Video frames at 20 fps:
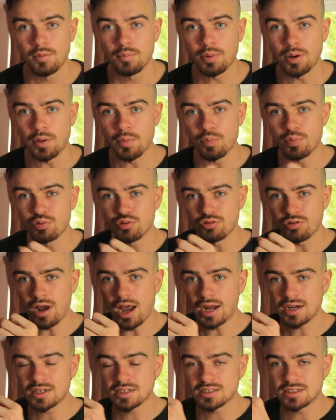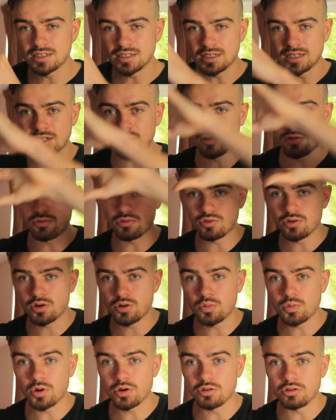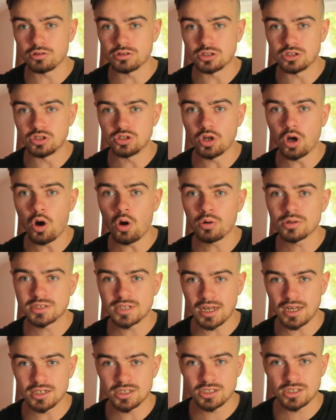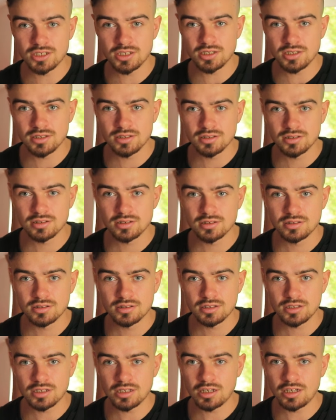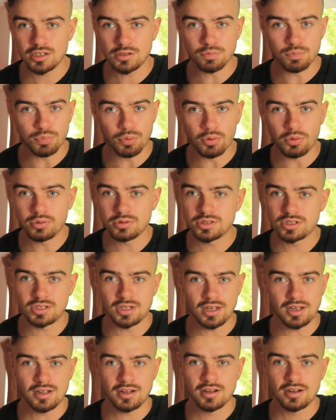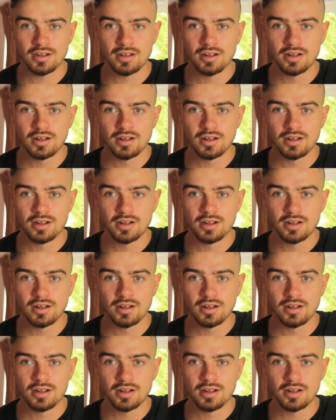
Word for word: But practicing in a room where there's no tension is bullshit.